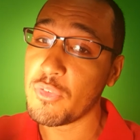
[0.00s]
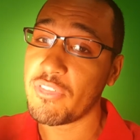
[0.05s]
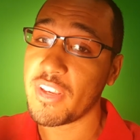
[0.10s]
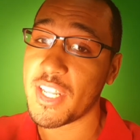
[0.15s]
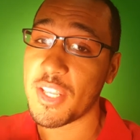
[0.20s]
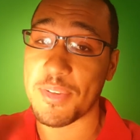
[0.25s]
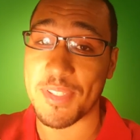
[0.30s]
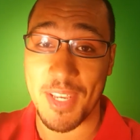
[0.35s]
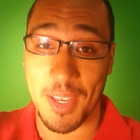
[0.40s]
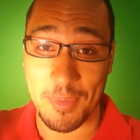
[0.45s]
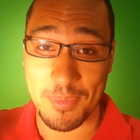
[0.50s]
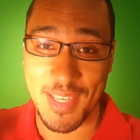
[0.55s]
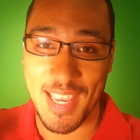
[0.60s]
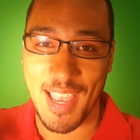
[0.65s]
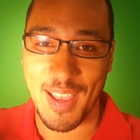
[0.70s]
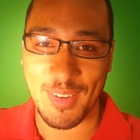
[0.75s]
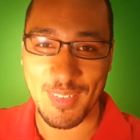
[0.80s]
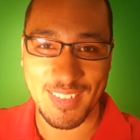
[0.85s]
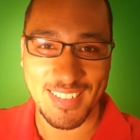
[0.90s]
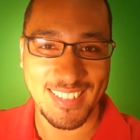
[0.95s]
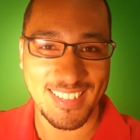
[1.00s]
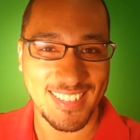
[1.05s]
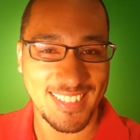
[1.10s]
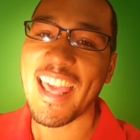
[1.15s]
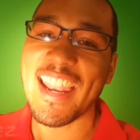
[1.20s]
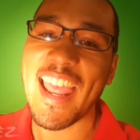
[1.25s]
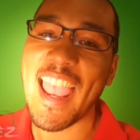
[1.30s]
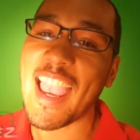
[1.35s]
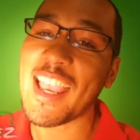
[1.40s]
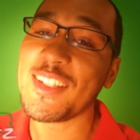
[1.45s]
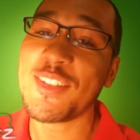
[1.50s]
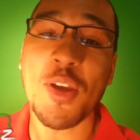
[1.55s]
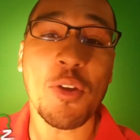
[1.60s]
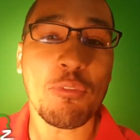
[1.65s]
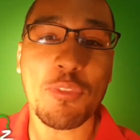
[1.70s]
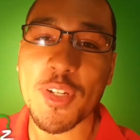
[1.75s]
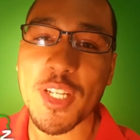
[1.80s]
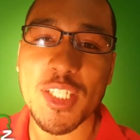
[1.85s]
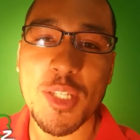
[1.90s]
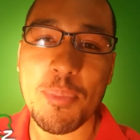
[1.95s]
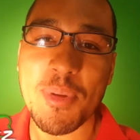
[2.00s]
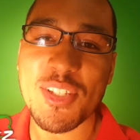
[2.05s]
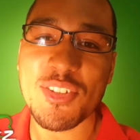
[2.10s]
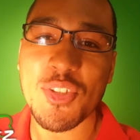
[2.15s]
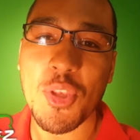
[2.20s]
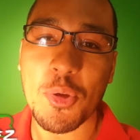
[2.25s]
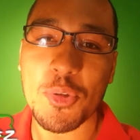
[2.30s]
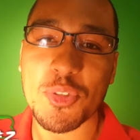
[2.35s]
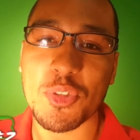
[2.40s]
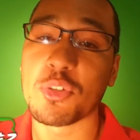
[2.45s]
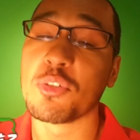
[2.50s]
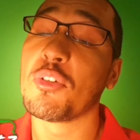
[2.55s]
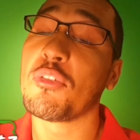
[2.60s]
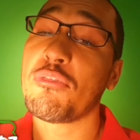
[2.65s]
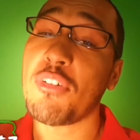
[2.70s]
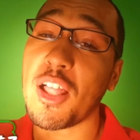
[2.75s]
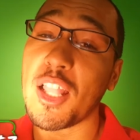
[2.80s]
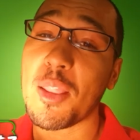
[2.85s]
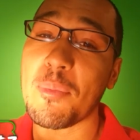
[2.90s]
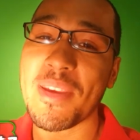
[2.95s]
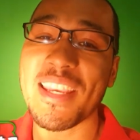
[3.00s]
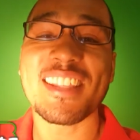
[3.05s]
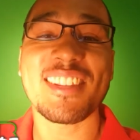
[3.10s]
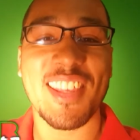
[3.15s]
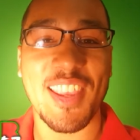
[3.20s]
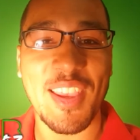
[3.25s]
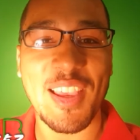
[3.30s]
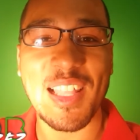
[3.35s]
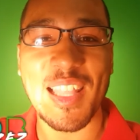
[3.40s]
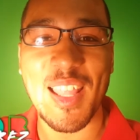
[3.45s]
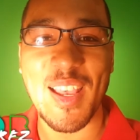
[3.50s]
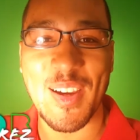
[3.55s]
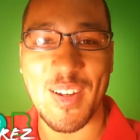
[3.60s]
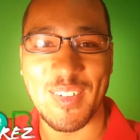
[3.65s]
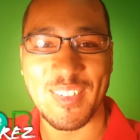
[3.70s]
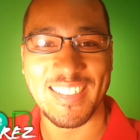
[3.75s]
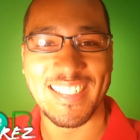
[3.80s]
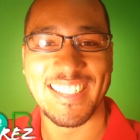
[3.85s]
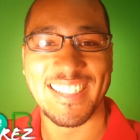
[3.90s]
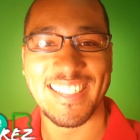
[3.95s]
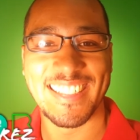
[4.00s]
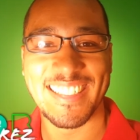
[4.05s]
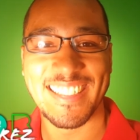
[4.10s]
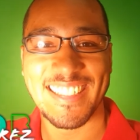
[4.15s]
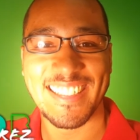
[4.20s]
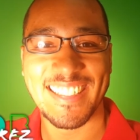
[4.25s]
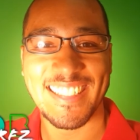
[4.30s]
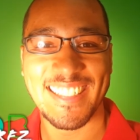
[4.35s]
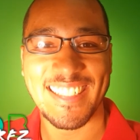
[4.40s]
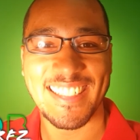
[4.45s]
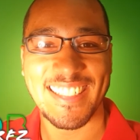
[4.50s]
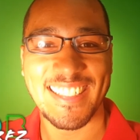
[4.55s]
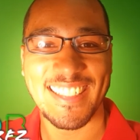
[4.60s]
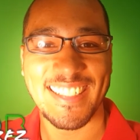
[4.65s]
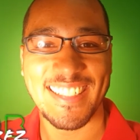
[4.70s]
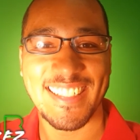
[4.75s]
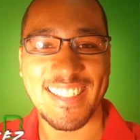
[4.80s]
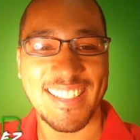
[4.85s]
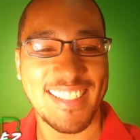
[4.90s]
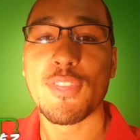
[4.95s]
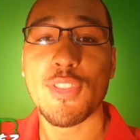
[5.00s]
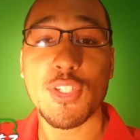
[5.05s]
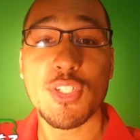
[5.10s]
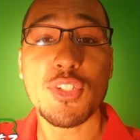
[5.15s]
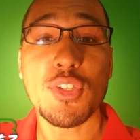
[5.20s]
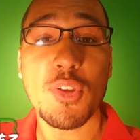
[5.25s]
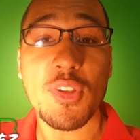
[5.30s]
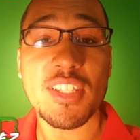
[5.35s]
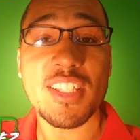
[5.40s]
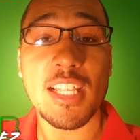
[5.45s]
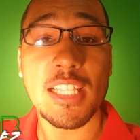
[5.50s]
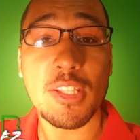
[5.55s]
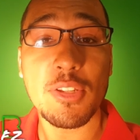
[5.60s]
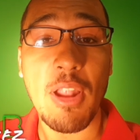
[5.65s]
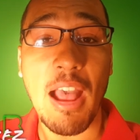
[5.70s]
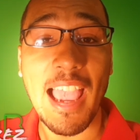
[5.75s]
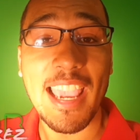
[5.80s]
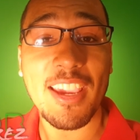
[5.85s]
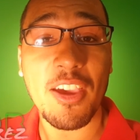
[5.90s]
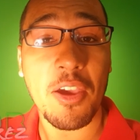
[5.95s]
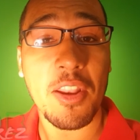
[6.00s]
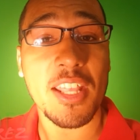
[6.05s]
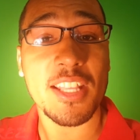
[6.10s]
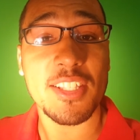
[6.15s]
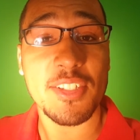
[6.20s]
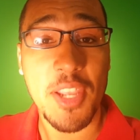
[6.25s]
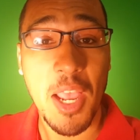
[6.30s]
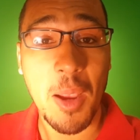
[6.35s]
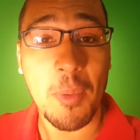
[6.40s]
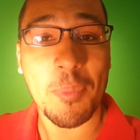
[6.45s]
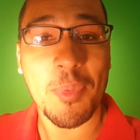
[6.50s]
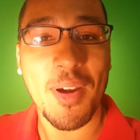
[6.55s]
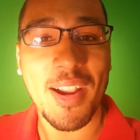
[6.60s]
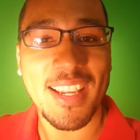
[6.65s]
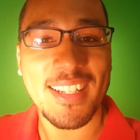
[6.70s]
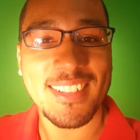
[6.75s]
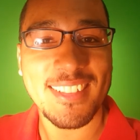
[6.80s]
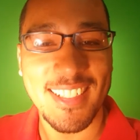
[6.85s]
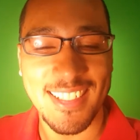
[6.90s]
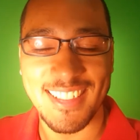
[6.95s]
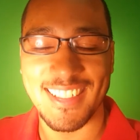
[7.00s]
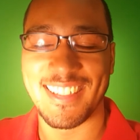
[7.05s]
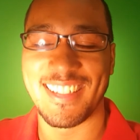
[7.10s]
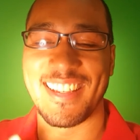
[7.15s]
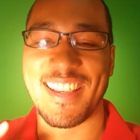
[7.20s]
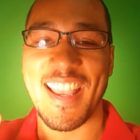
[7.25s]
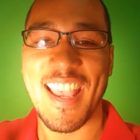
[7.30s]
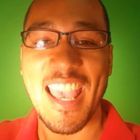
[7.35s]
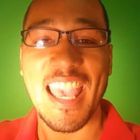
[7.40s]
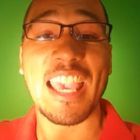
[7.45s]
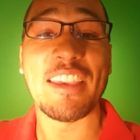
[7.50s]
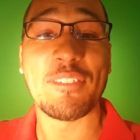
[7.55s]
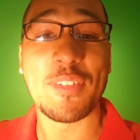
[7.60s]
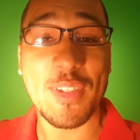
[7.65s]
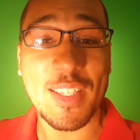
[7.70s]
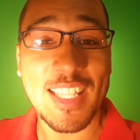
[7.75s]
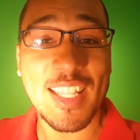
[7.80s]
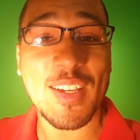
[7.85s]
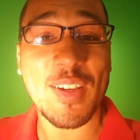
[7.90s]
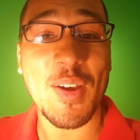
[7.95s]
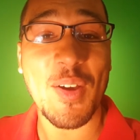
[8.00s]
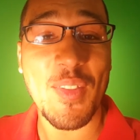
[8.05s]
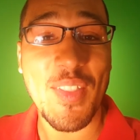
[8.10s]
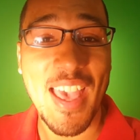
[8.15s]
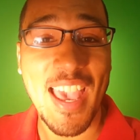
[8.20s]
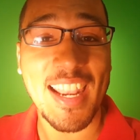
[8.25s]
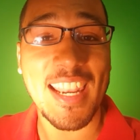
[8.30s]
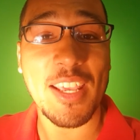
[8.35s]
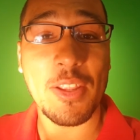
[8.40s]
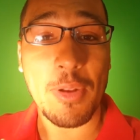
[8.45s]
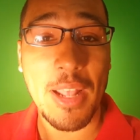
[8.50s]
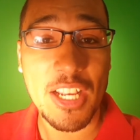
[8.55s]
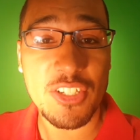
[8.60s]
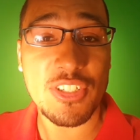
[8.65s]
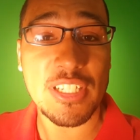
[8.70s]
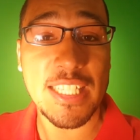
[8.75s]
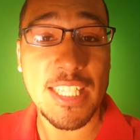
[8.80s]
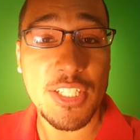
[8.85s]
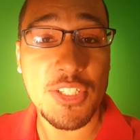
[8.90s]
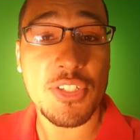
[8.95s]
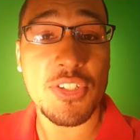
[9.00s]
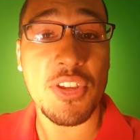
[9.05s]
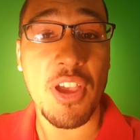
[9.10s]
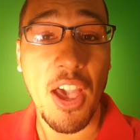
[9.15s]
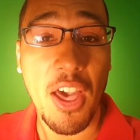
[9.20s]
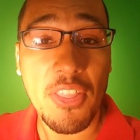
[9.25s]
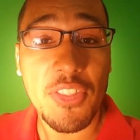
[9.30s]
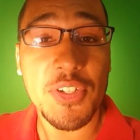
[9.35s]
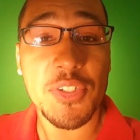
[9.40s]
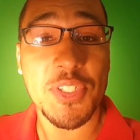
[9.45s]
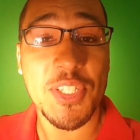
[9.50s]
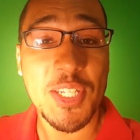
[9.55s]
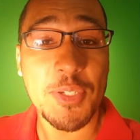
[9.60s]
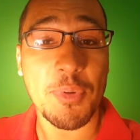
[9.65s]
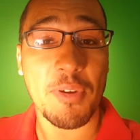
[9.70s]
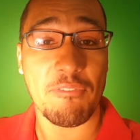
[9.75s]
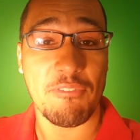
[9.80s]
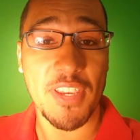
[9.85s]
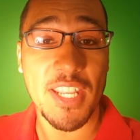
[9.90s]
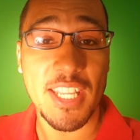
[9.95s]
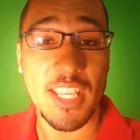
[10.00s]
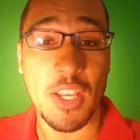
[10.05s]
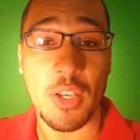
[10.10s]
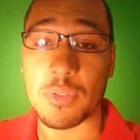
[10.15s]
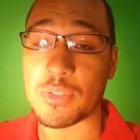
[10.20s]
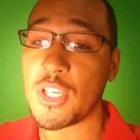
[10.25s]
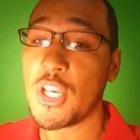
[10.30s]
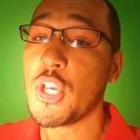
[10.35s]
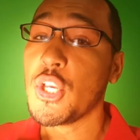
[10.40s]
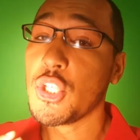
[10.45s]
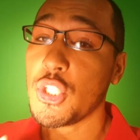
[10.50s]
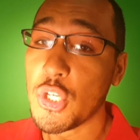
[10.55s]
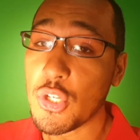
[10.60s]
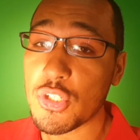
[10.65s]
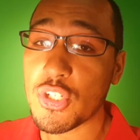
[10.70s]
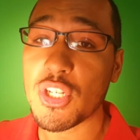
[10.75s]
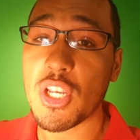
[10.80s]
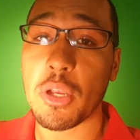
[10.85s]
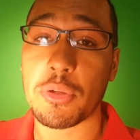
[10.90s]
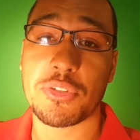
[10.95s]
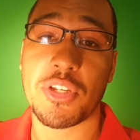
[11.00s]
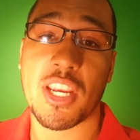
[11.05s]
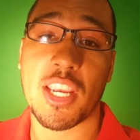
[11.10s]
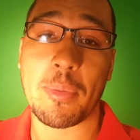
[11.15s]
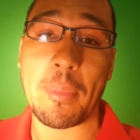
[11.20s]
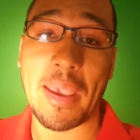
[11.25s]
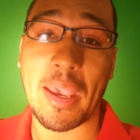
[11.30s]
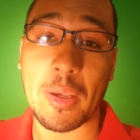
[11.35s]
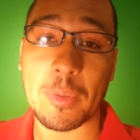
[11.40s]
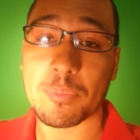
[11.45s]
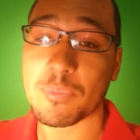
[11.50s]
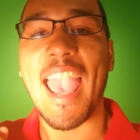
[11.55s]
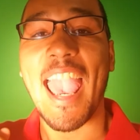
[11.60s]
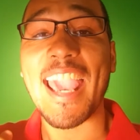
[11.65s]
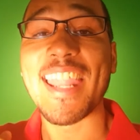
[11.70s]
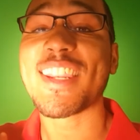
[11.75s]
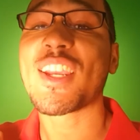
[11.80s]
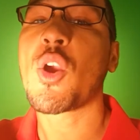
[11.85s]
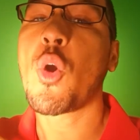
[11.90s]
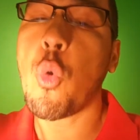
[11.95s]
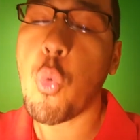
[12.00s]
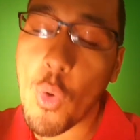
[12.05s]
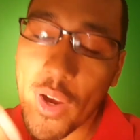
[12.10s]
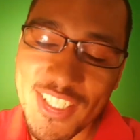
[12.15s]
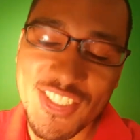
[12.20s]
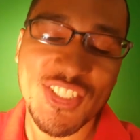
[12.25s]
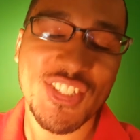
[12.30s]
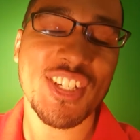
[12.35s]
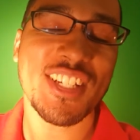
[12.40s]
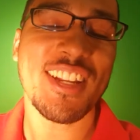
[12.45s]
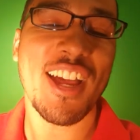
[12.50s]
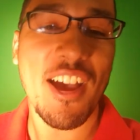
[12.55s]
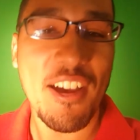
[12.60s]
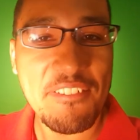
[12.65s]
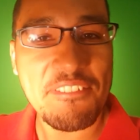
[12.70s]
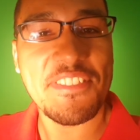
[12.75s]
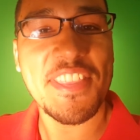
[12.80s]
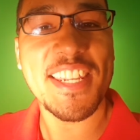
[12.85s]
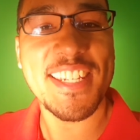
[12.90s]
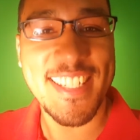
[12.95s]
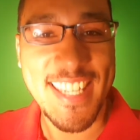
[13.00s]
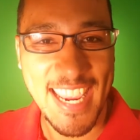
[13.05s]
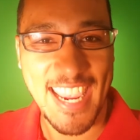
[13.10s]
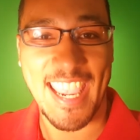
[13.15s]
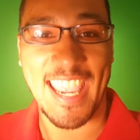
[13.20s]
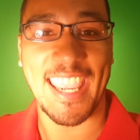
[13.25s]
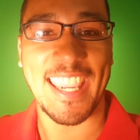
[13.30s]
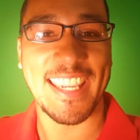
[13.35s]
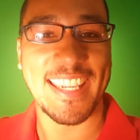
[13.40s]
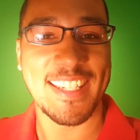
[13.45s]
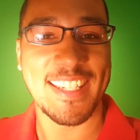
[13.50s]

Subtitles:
new videos comes out. And hey, don't forget to be social, follow me and say hello. Did you notice a little icon at the top right? If you click on that, it'll actually lead you to other secret videos. You should go check them out. And question of the day.